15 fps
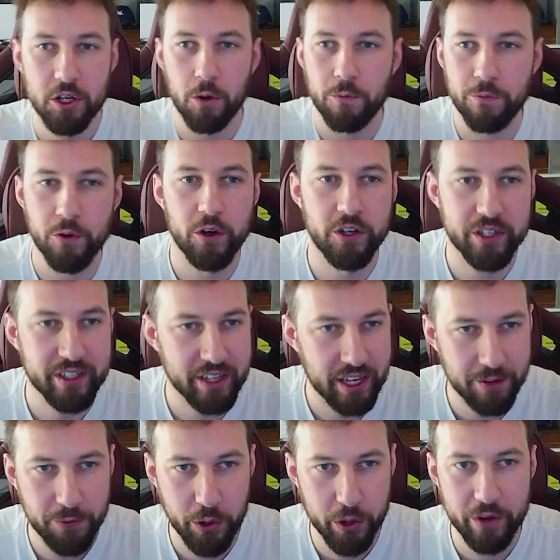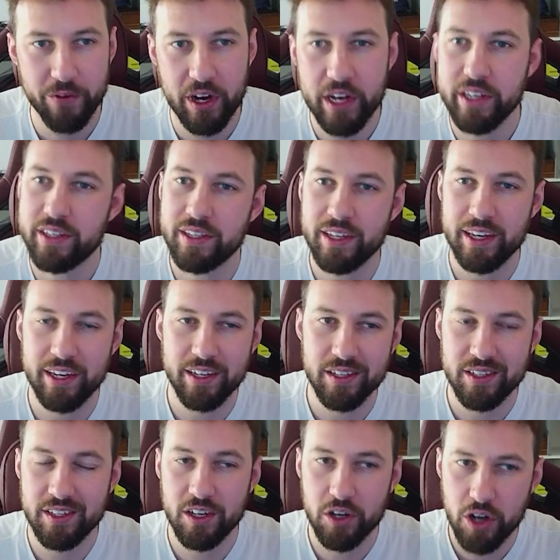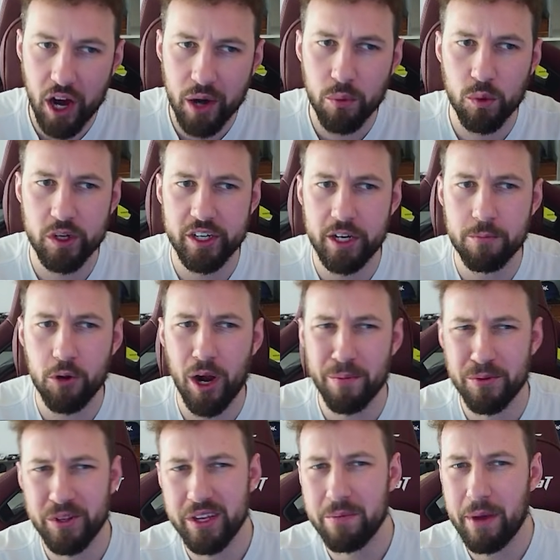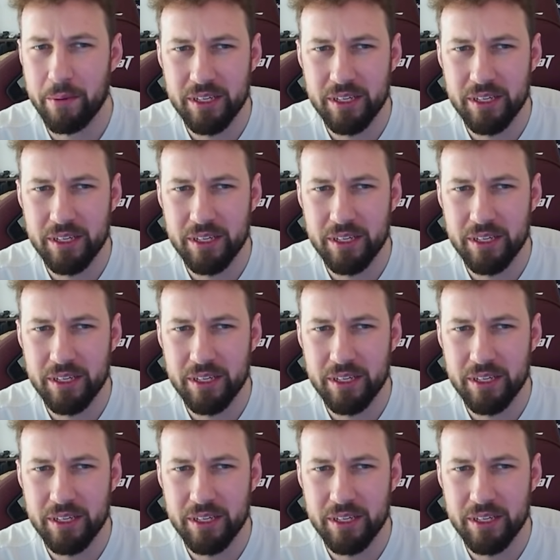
So first, if your device is not working properly, maybe